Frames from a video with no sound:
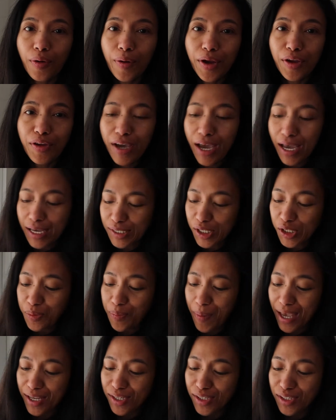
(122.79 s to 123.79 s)
Alright you guys, it's
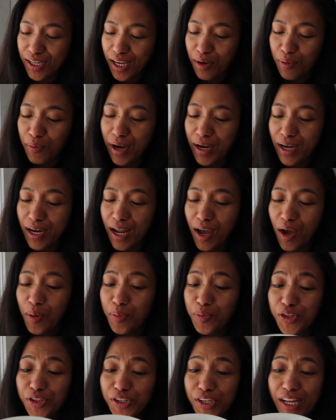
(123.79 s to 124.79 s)
past 10 right now.
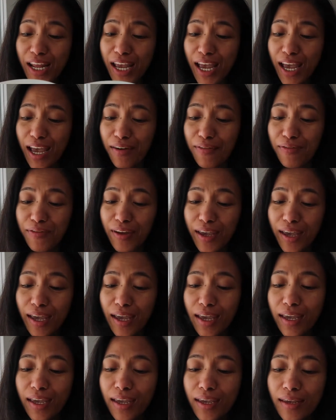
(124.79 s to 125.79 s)
I'm just gonna have
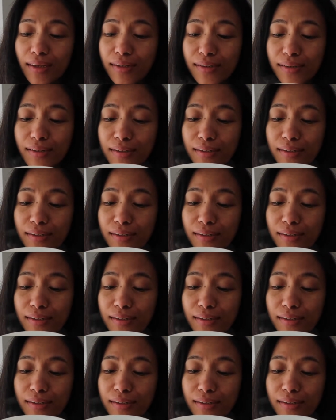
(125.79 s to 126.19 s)
a